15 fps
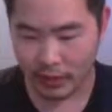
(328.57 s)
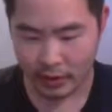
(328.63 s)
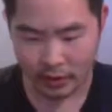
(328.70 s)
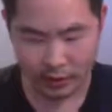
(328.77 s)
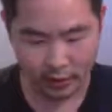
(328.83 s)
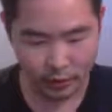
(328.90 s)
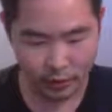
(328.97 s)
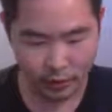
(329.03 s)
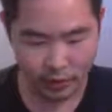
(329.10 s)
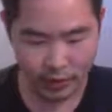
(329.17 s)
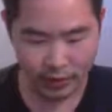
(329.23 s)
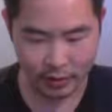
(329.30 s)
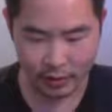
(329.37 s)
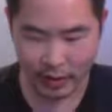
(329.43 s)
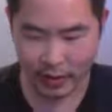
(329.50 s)
so you want
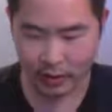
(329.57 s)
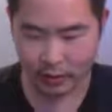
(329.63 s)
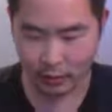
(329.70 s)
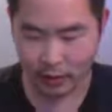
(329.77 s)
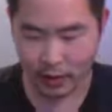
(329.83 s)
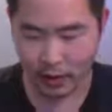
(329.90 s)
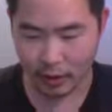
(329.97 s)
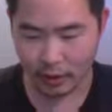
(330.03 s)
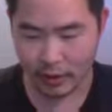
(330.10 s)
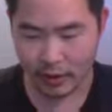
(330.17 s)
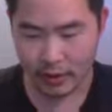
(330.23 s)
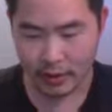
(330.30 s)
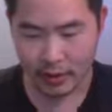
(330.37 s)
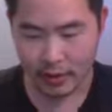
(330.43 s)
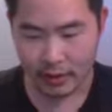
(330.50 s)
to do that as well.
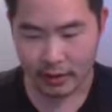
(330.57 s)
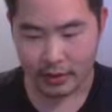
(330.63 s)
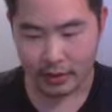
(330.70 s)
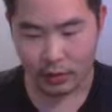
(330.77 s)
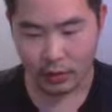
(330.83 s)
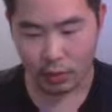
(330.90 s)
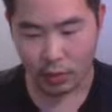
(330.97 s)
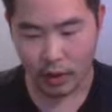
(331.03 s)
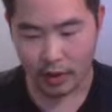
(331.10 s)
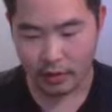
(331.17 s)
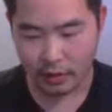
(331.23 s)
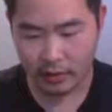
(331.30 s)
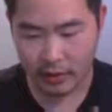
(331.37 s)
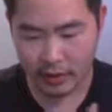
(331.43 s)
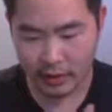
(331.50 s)
This
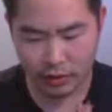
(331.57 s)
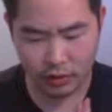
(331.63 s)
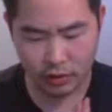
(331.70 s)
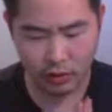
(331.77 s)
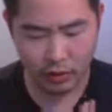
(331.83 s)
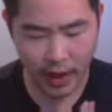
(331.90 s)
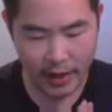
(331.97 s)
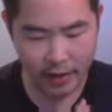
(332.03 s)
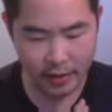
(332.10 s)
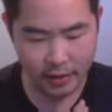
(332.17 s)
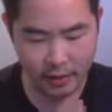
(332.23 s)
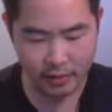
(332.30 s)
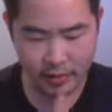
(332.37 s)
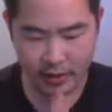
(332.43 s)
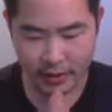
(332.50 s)
Wonderland
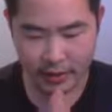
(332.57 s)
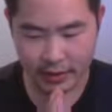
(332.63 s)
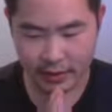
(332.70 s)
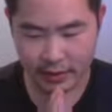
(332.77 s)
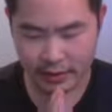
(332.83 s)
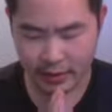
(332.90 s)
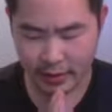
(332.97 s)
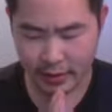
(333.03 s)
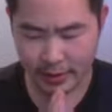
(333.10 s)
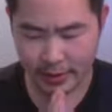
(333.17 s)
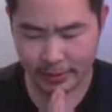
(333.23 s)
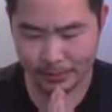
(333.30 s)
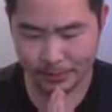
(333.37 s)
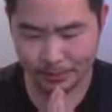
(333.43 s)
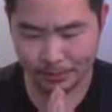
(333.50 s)
trial is
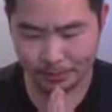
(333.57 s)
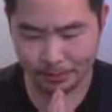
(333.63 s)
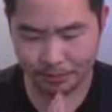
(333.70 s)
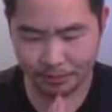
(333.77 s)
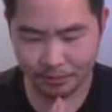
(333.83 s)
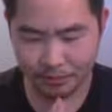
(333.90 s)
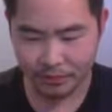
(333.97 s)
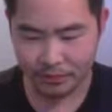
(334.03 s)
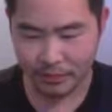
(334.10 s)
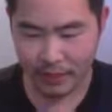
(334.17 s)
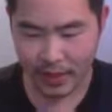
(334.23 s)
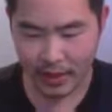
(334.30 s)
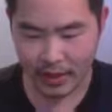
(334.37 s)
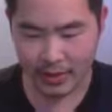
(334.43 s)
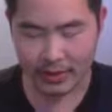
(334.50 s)

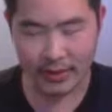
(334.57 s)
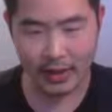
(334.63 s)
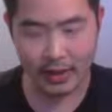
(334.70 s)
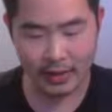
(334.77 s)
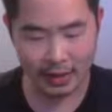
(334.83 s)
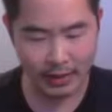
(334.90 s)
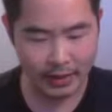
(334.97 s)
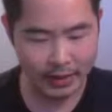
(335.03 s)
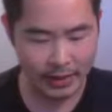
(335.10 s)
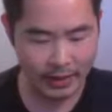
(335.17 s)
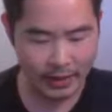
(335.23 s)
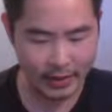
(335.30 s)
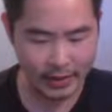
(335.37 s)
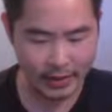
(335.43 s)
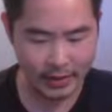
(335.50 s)
it's kind of like
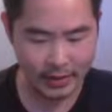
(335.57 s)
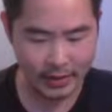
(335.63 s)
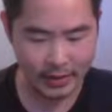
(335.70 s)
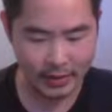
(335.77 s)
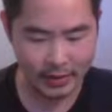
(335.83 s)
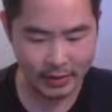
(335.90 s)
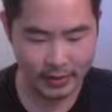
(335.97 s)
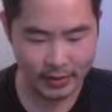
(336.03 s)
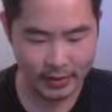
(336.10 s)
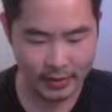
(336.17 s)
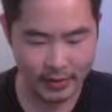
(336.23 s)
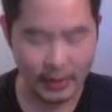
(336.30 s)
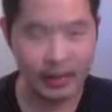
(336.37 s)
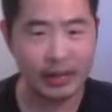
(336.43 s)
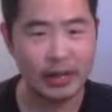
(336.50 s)
a
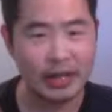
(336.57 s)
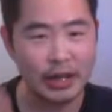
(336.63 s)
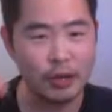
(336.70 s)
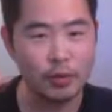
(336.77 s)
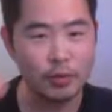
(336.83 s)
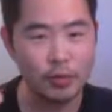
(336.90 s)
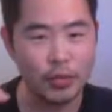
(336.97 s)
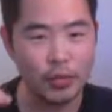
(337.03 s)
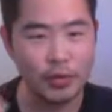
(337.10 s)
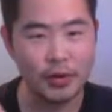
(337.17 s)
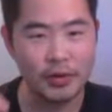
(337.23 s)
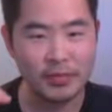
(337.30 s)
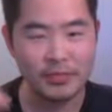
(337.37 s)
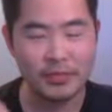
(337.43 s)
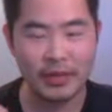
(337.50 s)

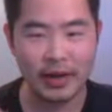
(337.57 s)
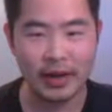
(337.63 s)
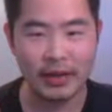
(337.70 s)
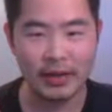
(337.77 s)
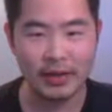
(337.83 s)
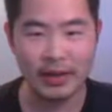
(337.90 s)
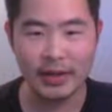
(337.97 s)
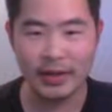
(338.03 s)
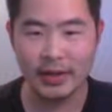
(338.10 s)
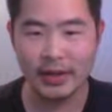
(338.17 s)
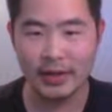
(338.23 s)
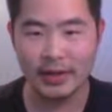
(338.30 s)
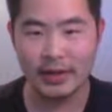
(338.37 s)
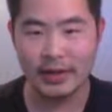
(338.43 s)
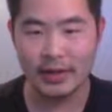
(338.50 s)
leaderboard kind of thing,
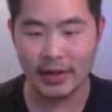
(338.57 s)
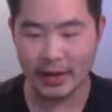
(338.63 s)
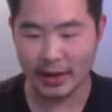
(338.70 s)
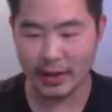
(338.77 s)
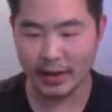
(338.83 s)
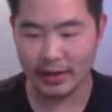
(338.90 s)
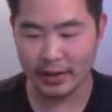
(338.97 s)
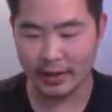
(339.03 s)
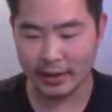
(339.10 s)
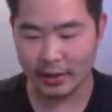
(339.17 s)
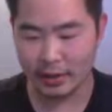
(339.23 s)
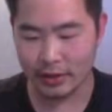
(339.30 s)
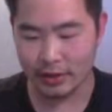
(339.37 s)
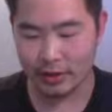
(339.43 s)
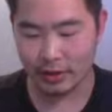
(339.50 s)

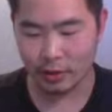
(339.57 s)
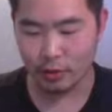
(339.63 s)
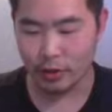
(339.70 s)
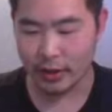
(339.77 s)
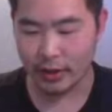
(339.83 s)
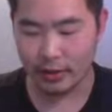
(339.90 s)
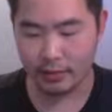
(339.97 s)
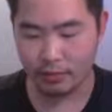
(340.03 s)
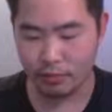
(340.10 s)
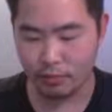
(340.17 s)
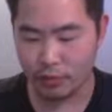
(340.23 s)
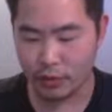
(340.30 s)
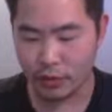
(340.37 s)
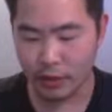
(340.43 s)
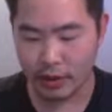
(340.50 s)
and you
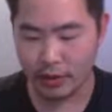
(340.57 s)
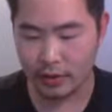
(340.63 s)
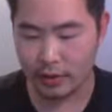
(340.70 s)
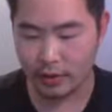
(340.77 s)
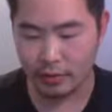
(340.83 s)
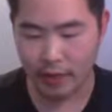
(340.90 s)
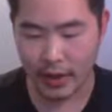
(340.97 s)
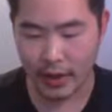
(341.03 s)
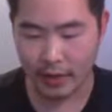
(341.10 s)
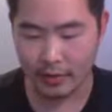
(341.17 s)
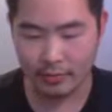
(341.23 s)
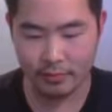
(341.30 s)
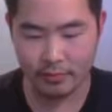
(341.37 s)
can do that.